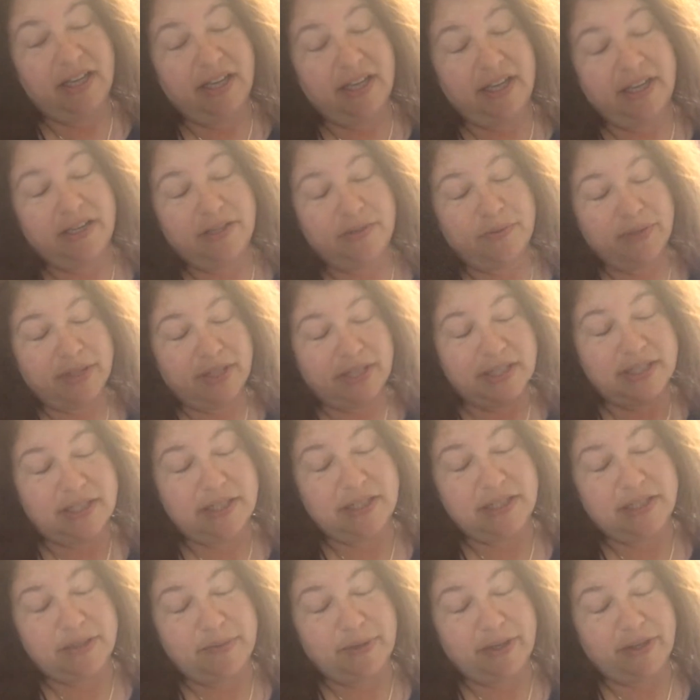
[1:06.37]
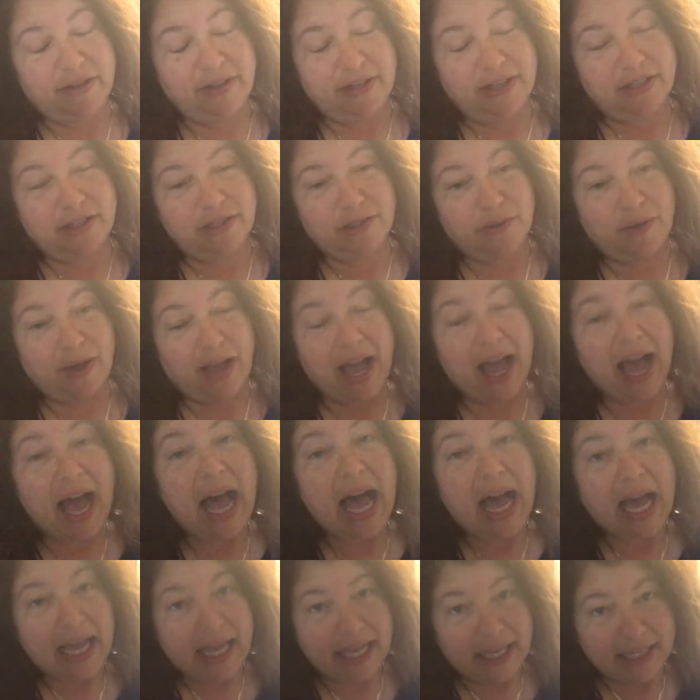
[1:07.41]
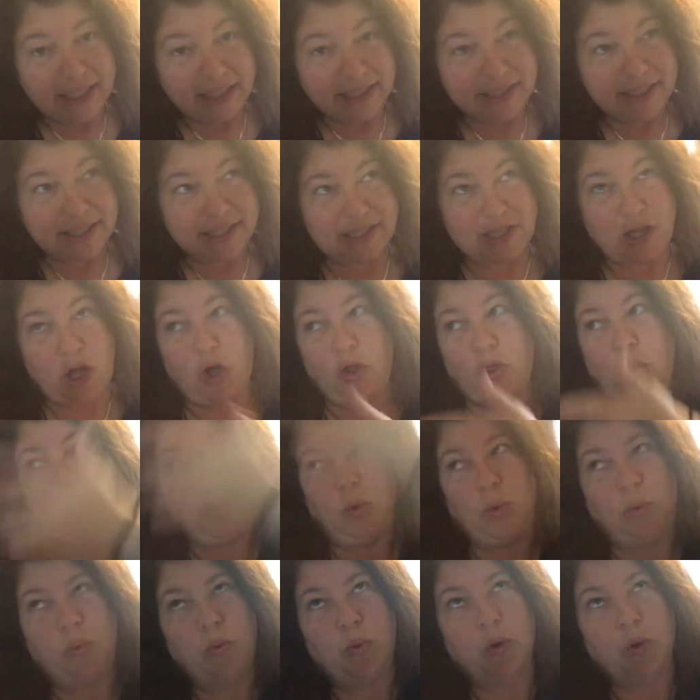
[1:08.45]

He's with us in spirit. So I, since oh, the whole